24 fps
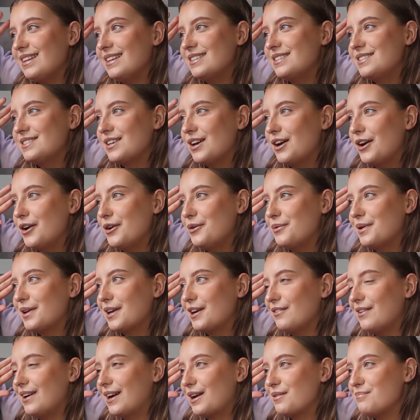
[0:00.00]
So would
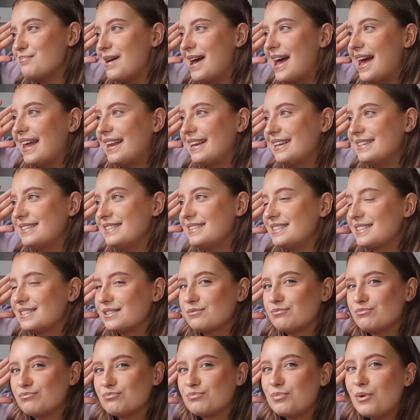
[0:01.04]
I recommend?
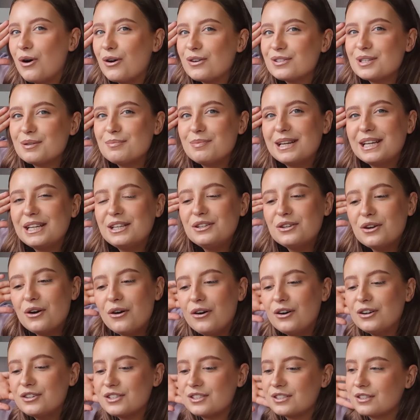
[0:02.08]
Possibly
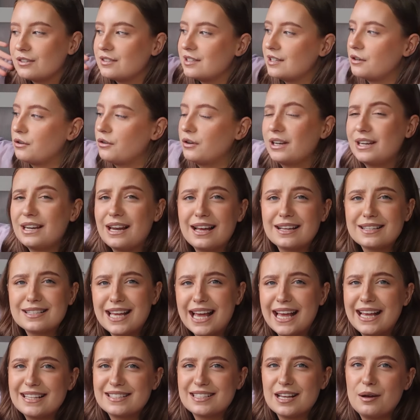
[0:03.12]
not, just because it already like
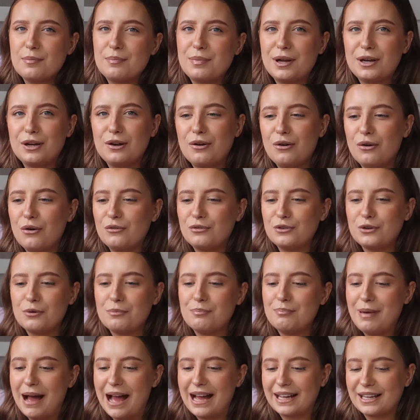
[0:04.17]
takes up a lot of your
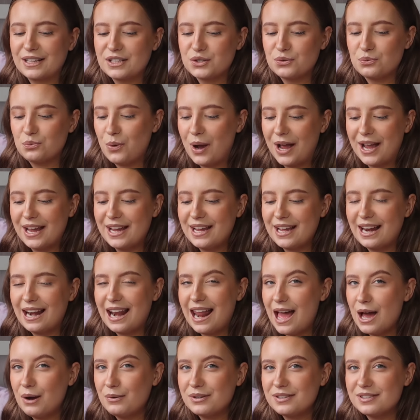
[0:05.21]
baggage weight
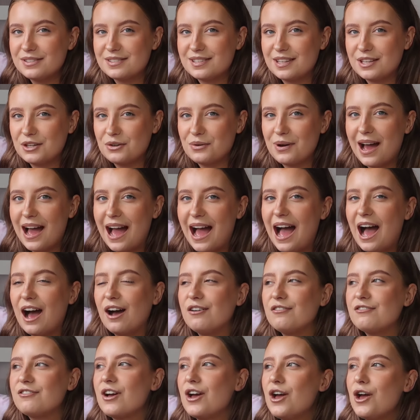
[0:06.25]
allowance that you
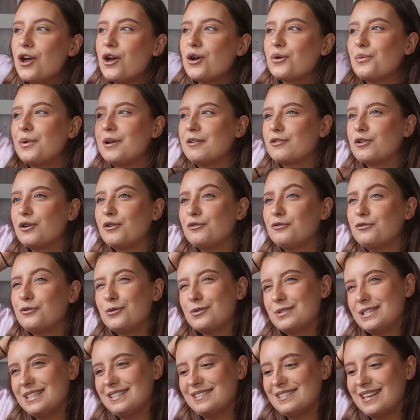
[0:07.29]
have. We've got
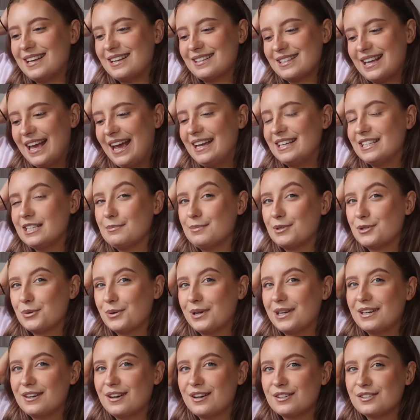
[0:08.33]
46 kg
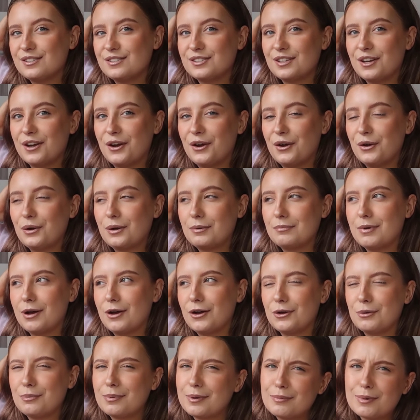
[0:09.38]
between us, so I'm
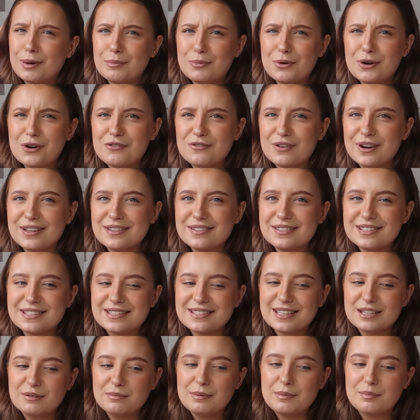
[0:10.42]
hoping my boyfriend's
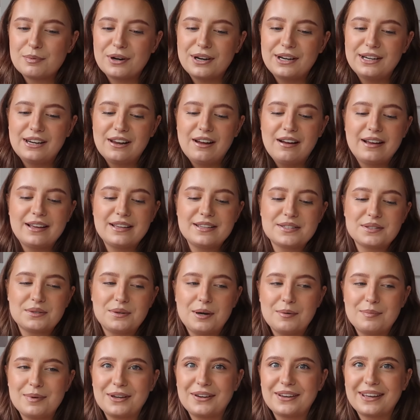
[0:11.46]
is going to be pretty light, so
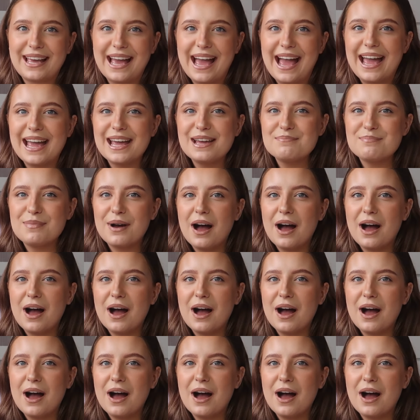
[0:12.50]
I'll be okay.